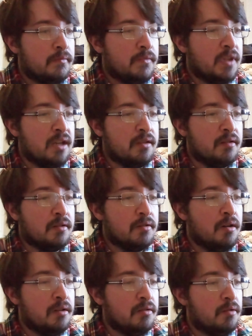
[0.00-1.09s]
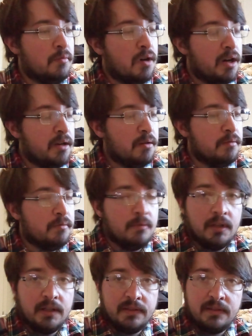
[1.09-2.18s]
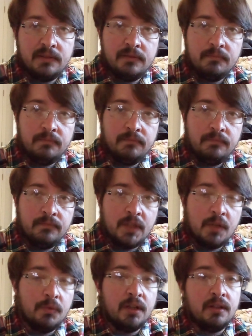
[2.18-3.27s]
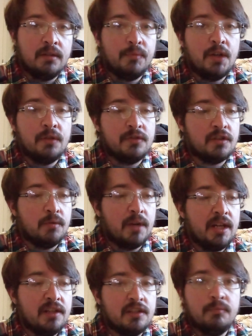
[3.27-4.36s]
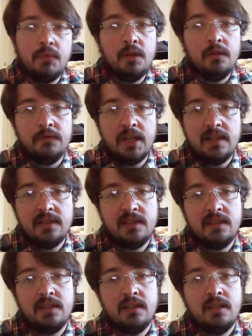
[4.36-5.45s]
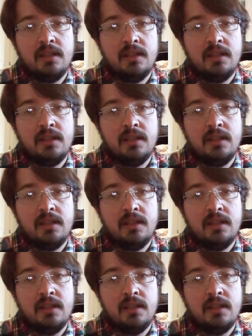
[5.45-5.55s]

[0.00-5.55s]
Think The Call of the Wild was one of the most greatest movies